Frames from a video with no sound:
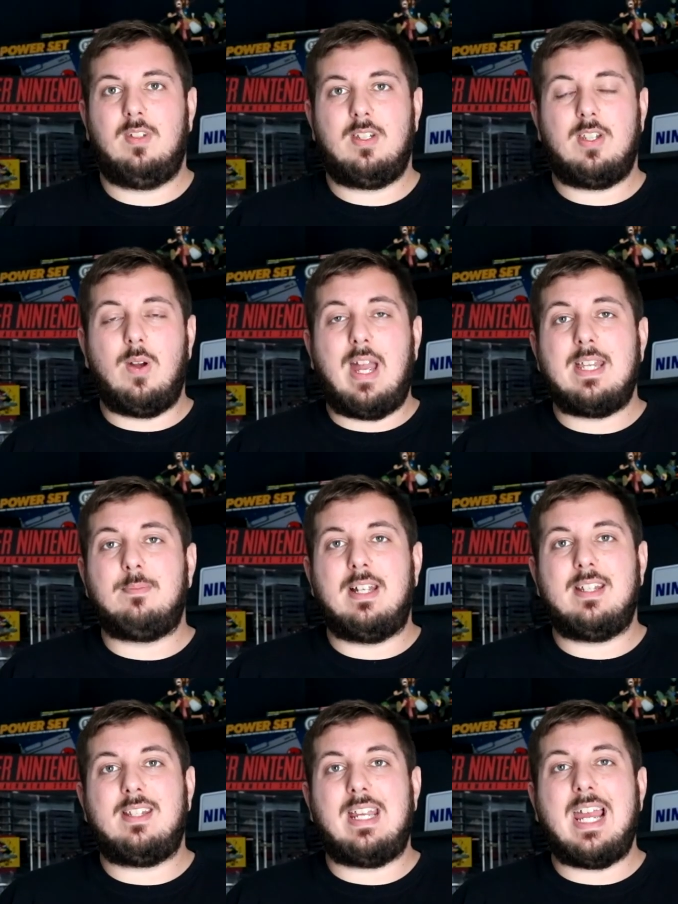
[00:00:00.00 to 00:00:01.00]
so as my
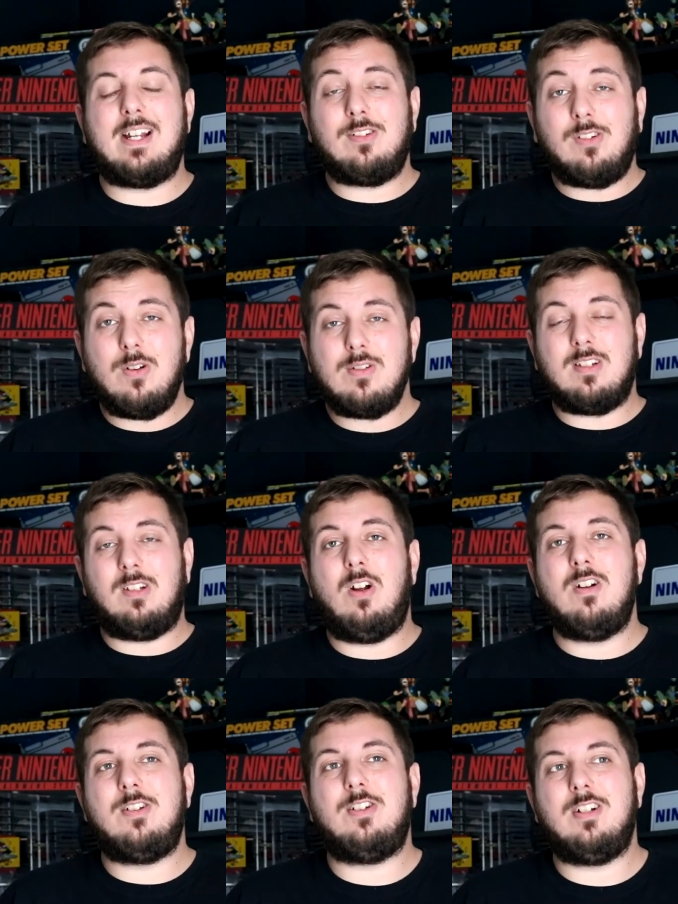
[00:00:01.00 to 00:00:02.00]
stack grows
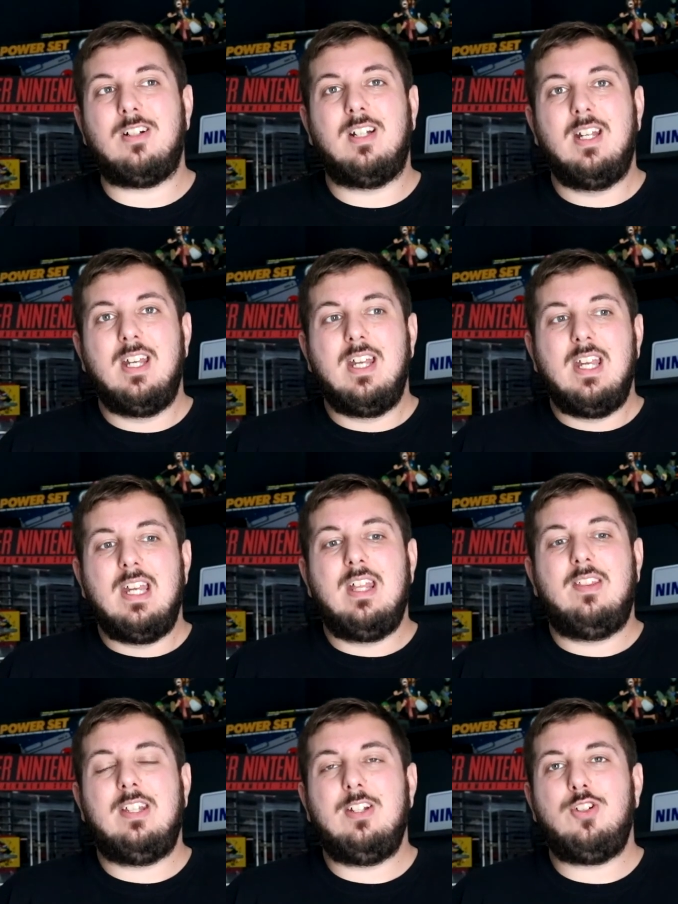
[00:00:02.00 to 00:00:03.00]
larger,
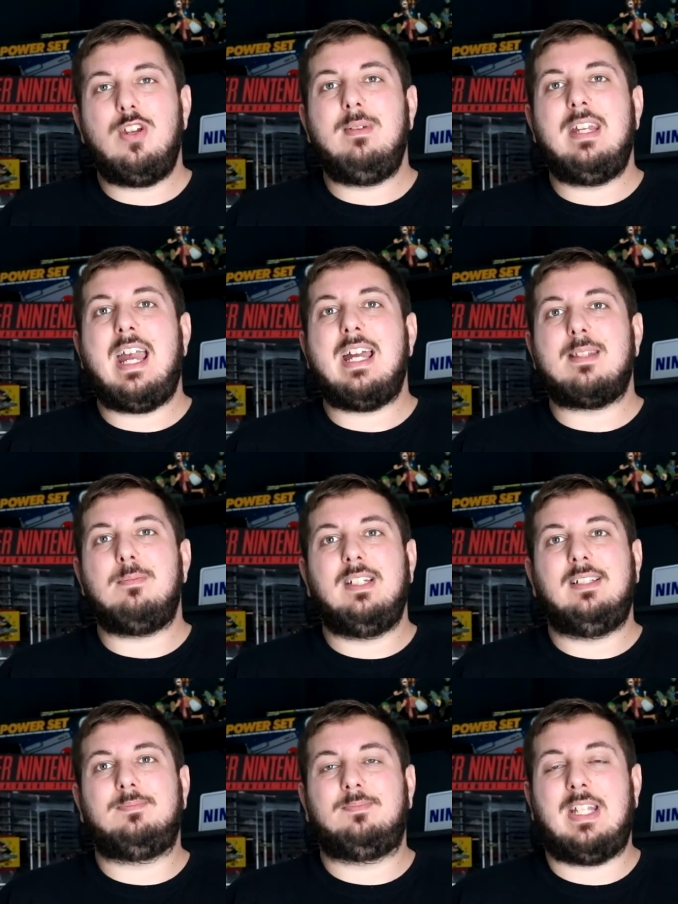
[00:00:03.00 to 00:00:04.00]
then Jimmy asked
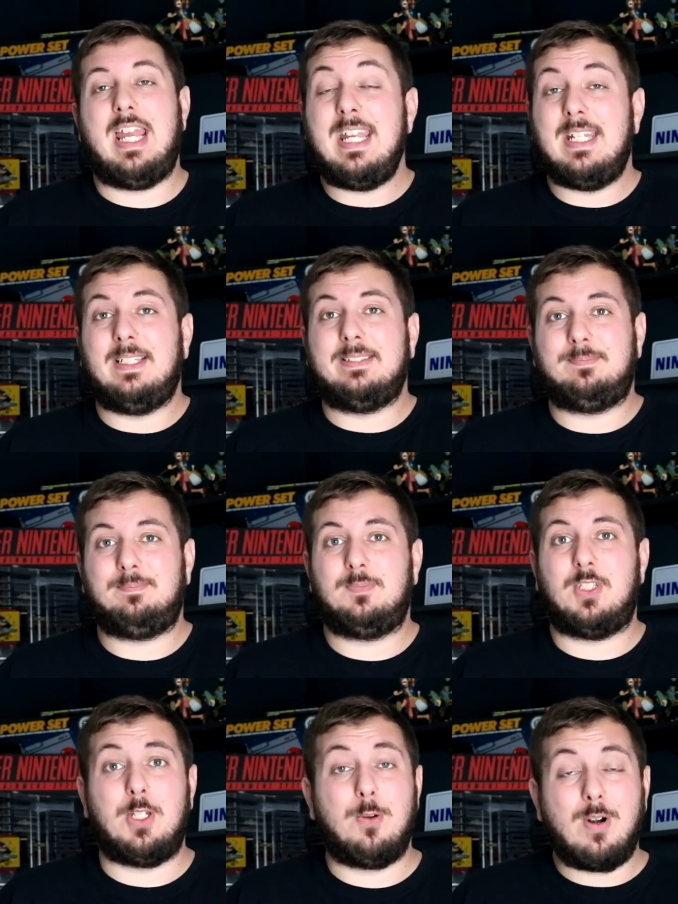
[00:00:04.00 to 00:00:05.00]
me, "Hey,
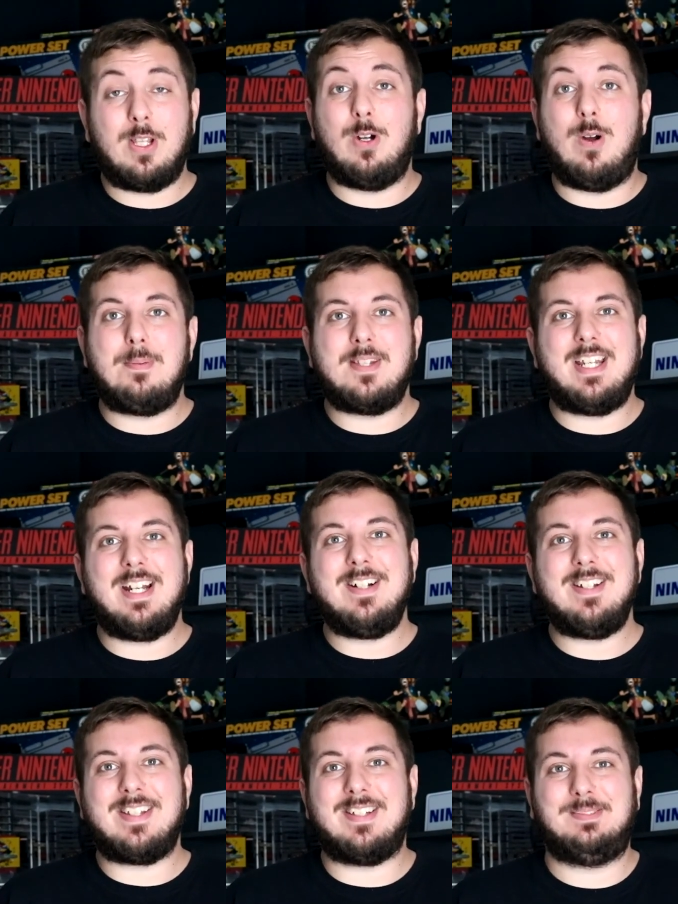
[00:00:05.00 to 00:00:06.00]
you want to go
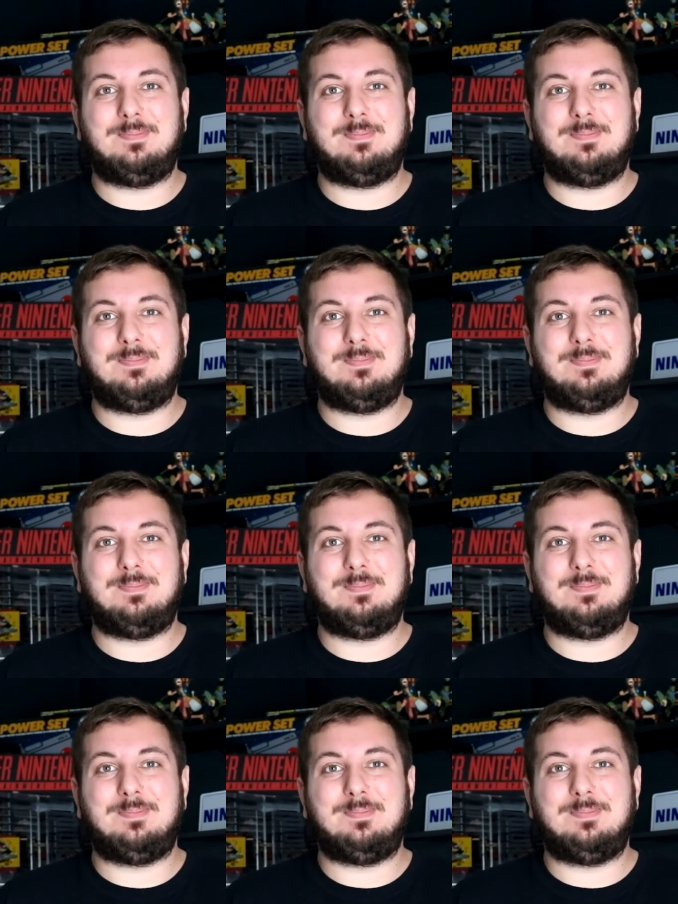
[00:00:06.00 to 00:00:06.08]
upstairs?"